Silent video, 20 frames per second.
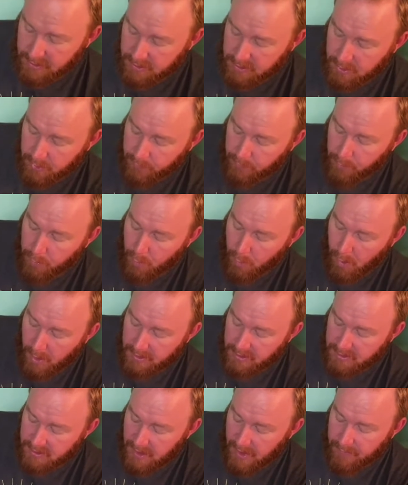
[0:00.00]
So from
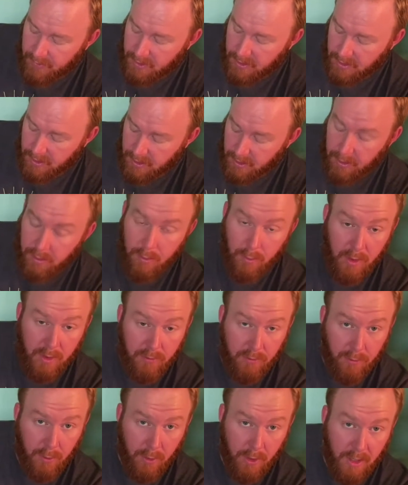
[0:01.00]
170 to
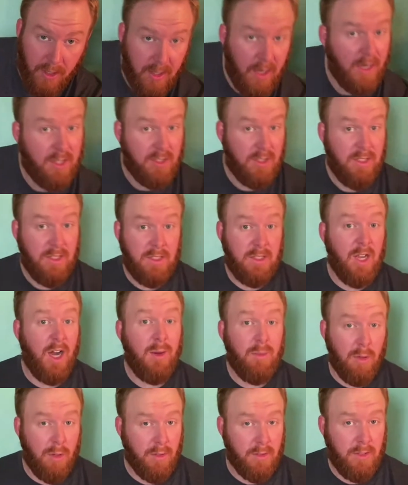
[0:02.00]
340, it actually
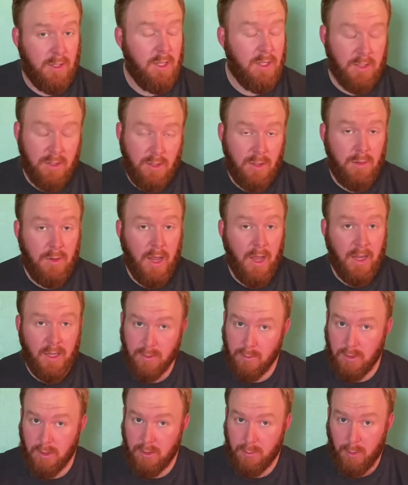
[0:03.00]
doubled in 2
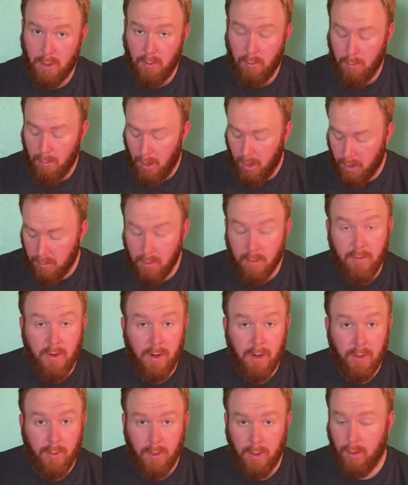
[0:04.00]
days, which is pretty remarkable,
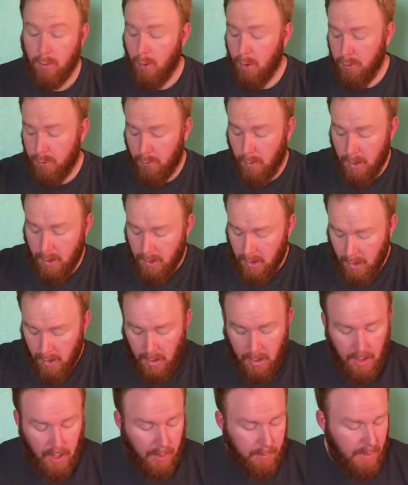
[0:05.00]
very quick growth rate.
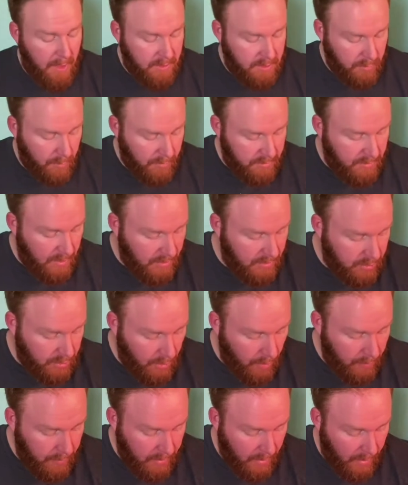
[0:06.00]
And so what that's
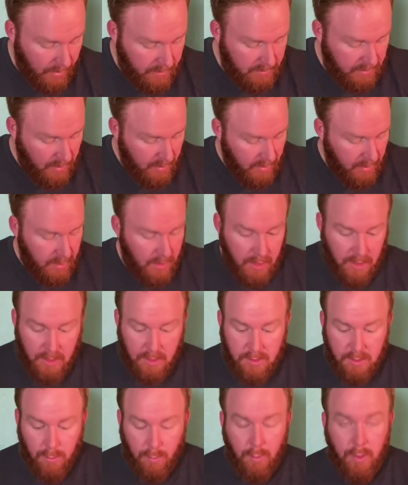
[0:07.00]
showing us
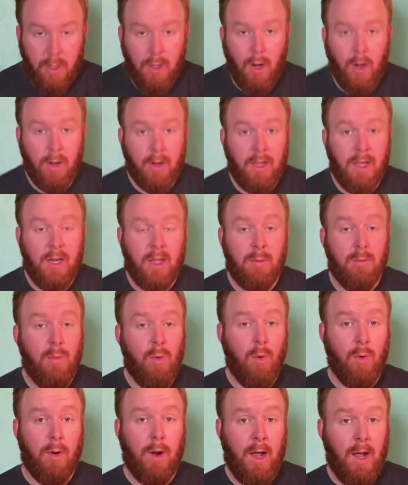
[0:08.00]
is we are getting
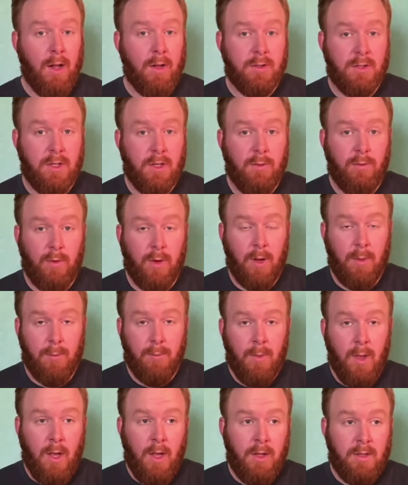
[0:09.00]
more algae
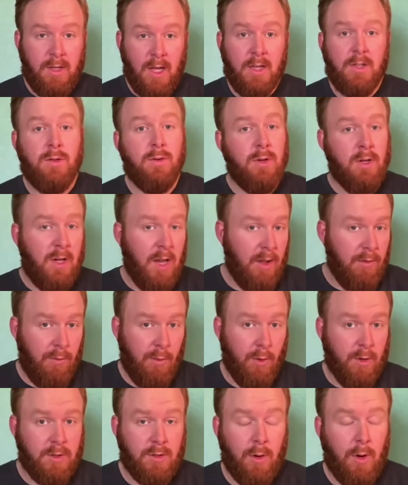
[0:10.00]
from day 2 to day
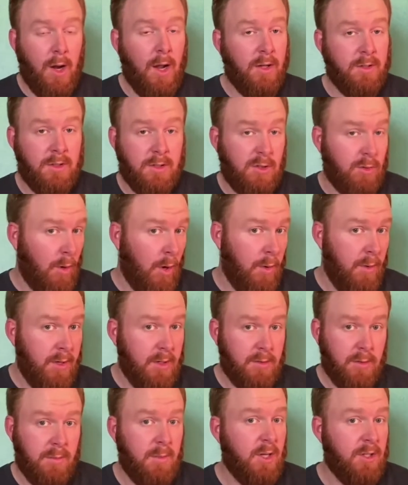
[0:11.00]
4. So our algae is
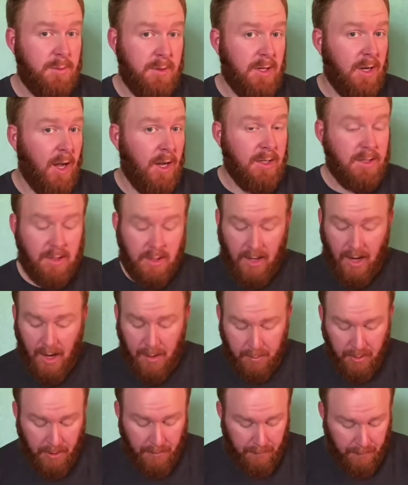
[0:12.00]
growing, so it must be nice and
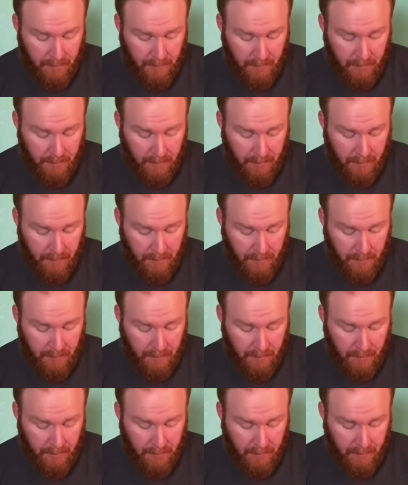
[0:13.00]
happy.